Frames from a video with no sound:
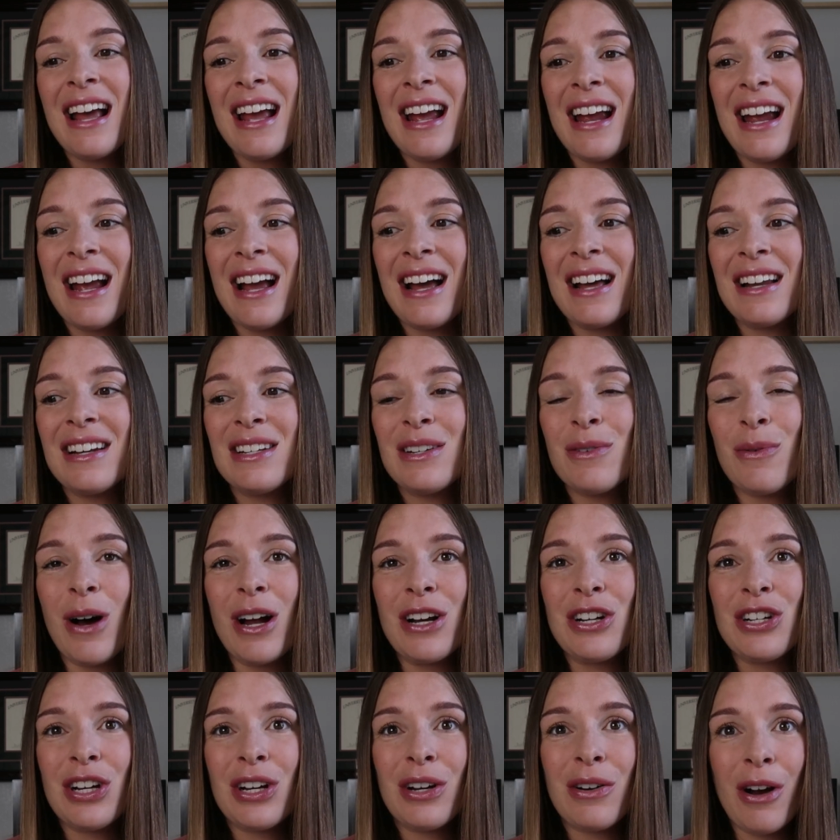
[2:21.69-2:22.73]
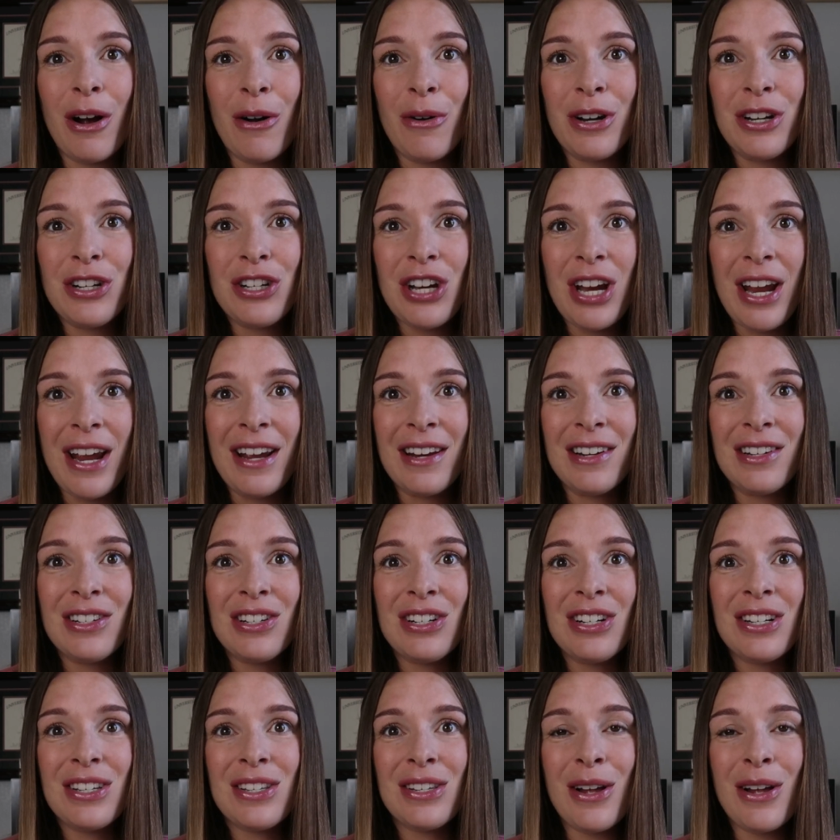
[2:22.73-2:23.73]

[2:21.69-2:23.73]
and to watch it grow and change.